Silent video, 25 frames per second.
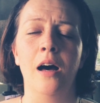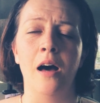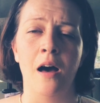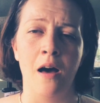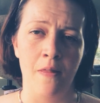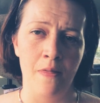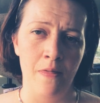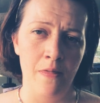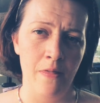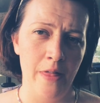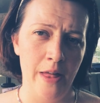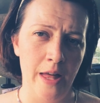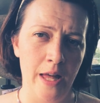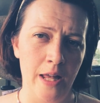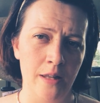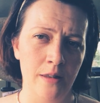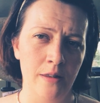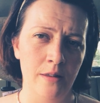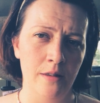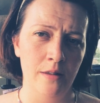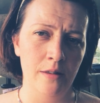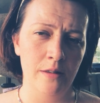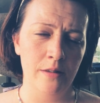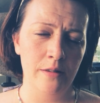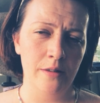And
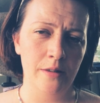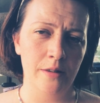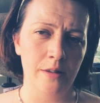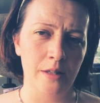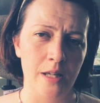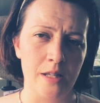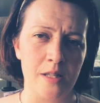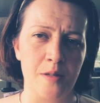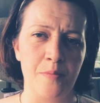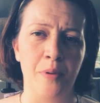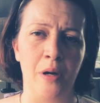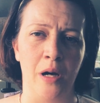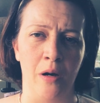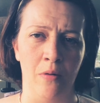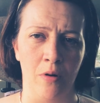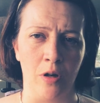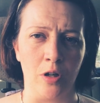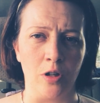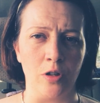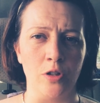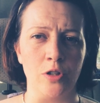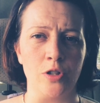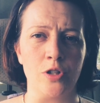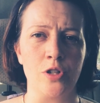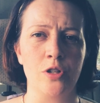then there's a power
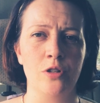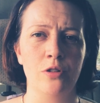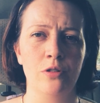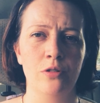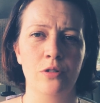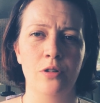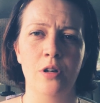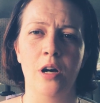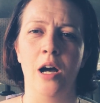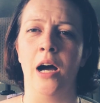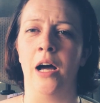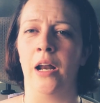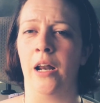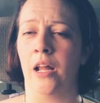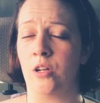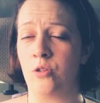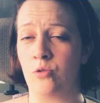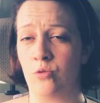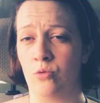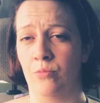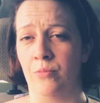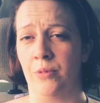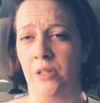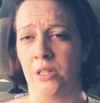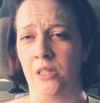cut. And I
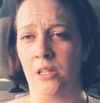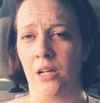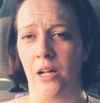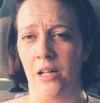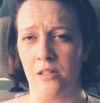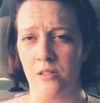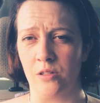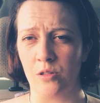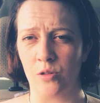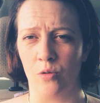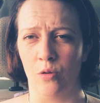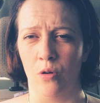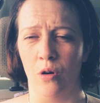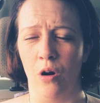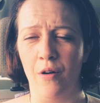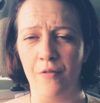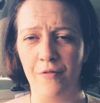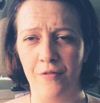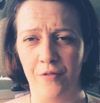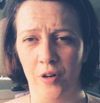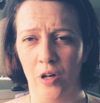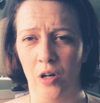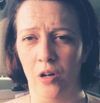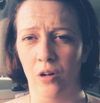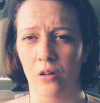don't mean the lights go off
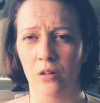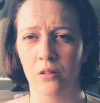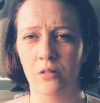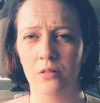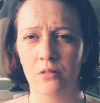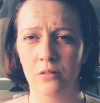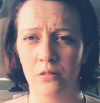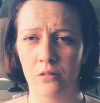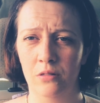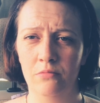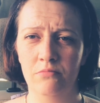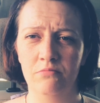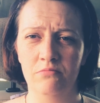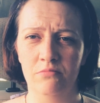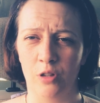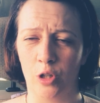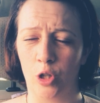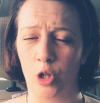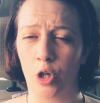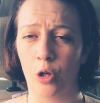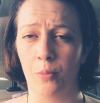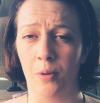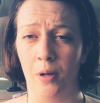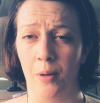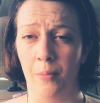for a
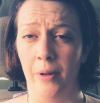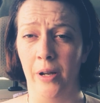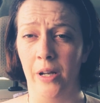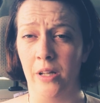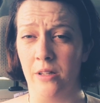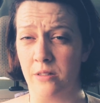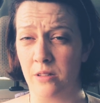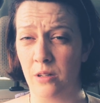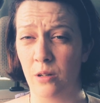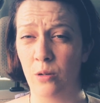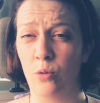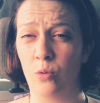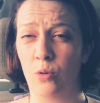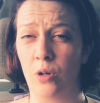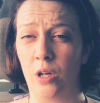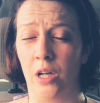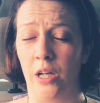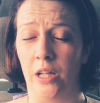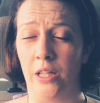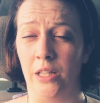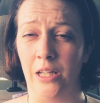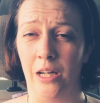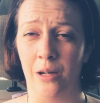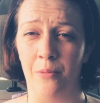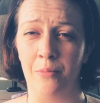couple of minutes
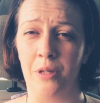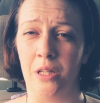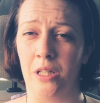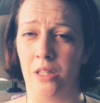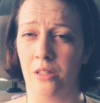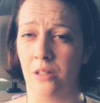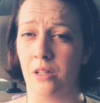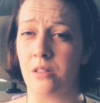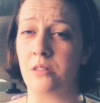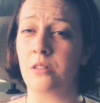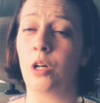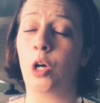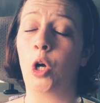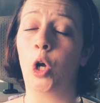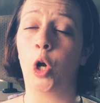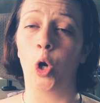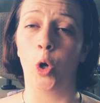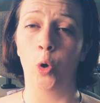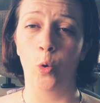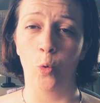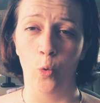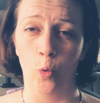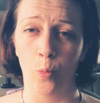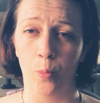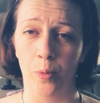locally. I mean there's a
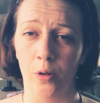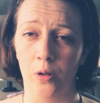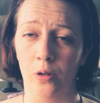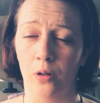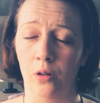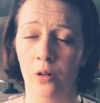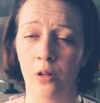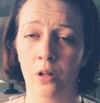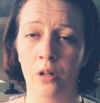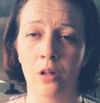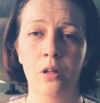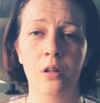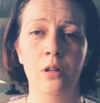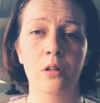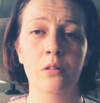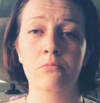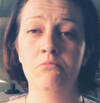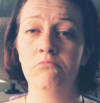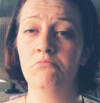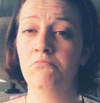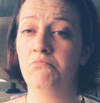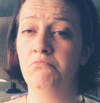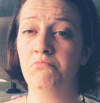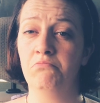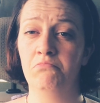global
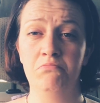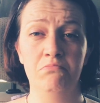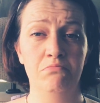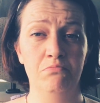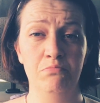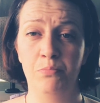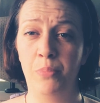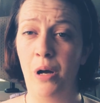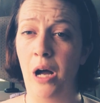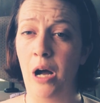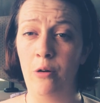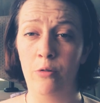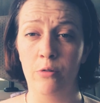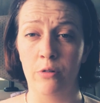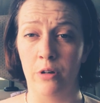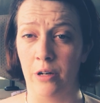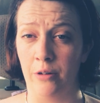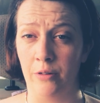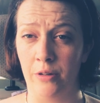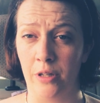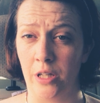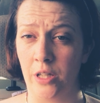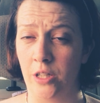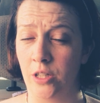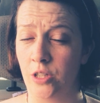power
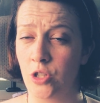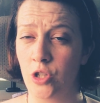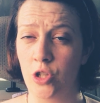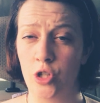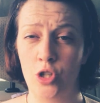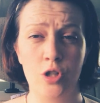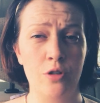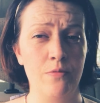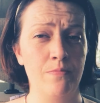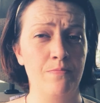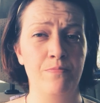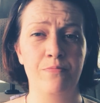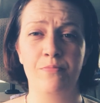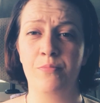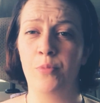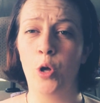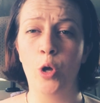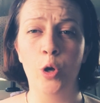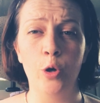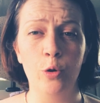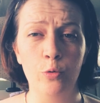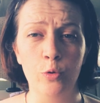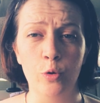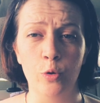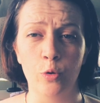outage.
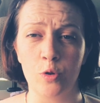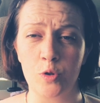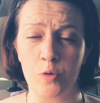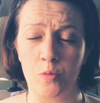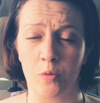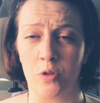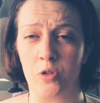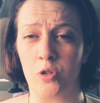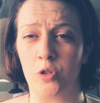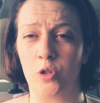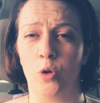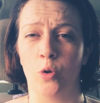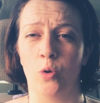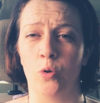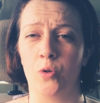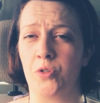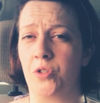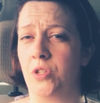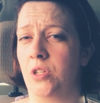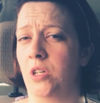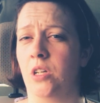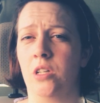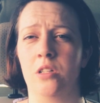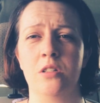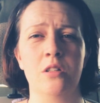Who knows what's
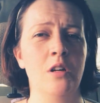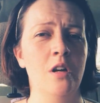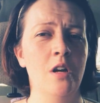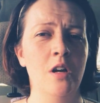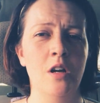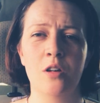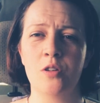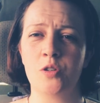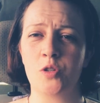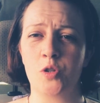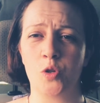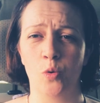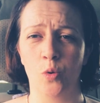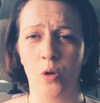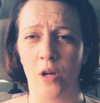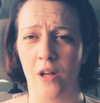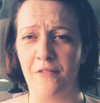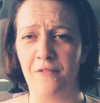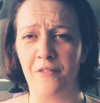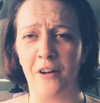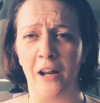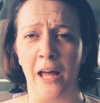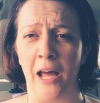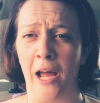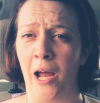caused it? Solar
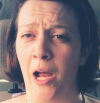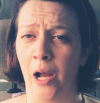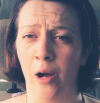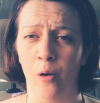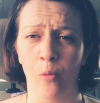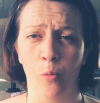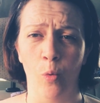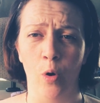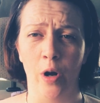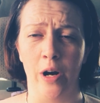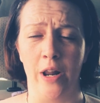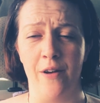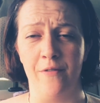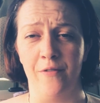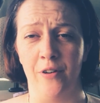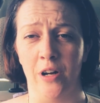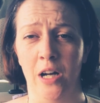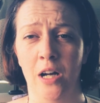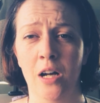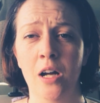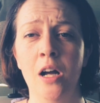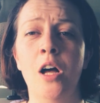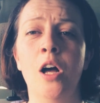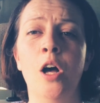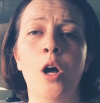flare,
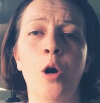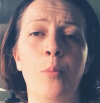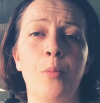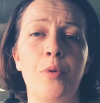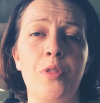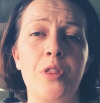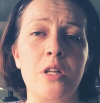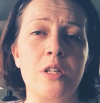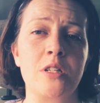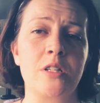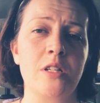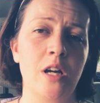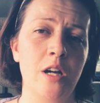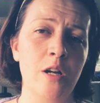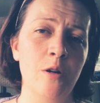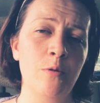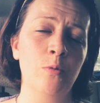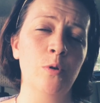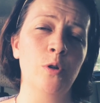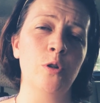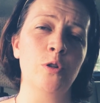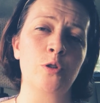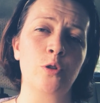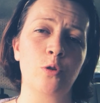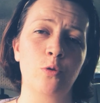whatever. But the entire
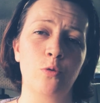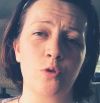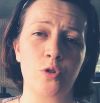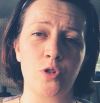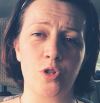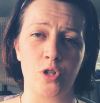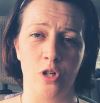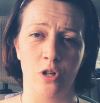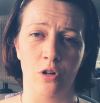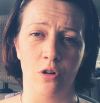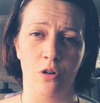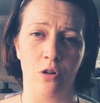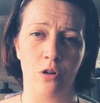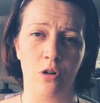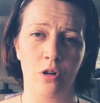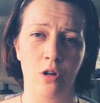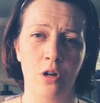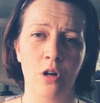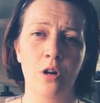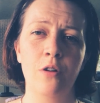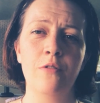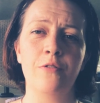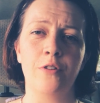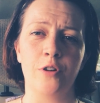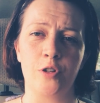world goes dark
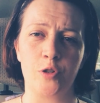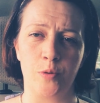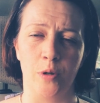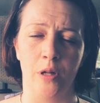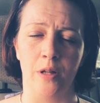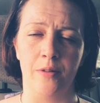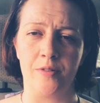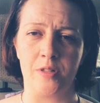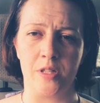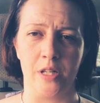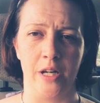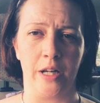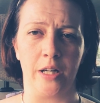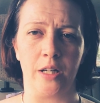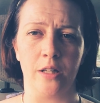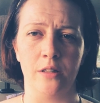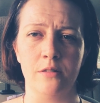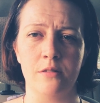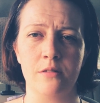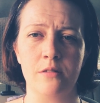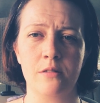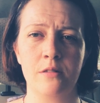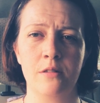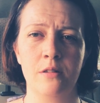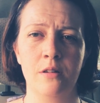for 12
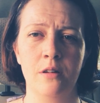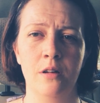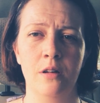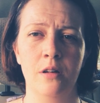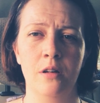seconds.